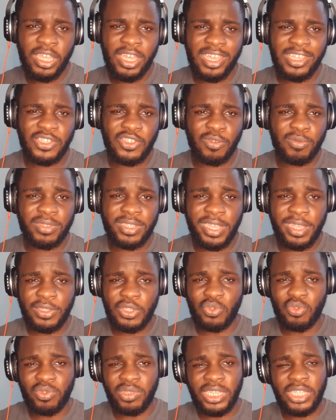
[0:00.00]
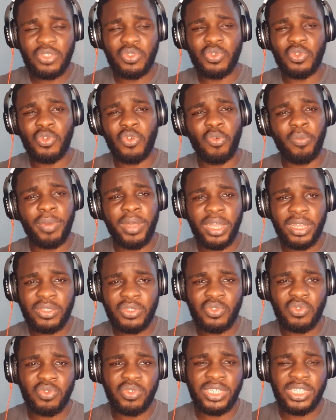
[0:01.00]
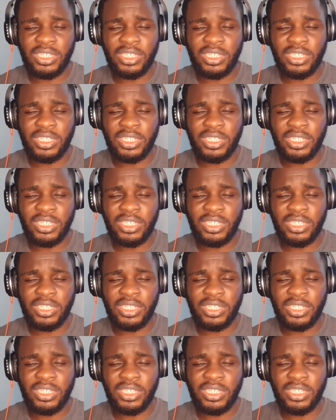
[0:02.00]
And sometimes you need to go back to